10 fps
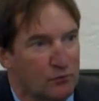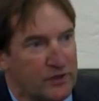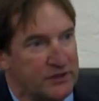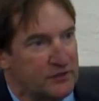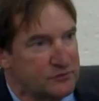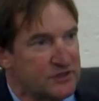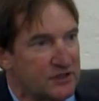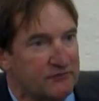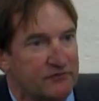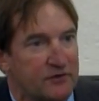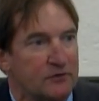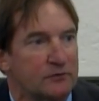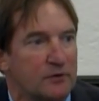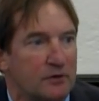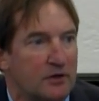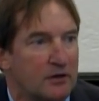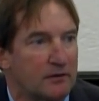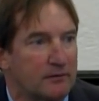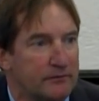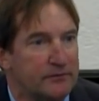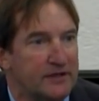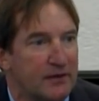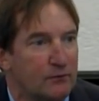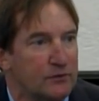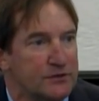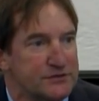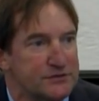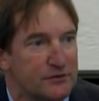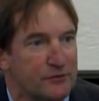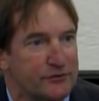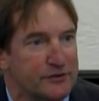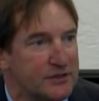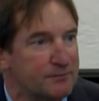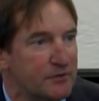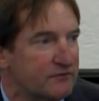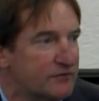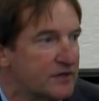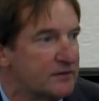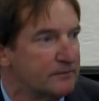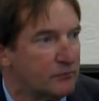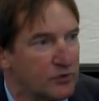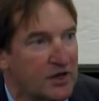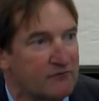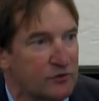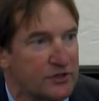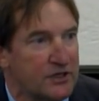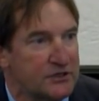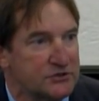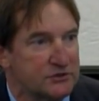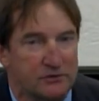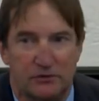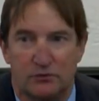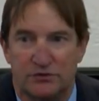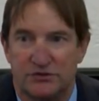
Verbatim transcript: radio telephone uh, that was on the hip of a recovery agent who was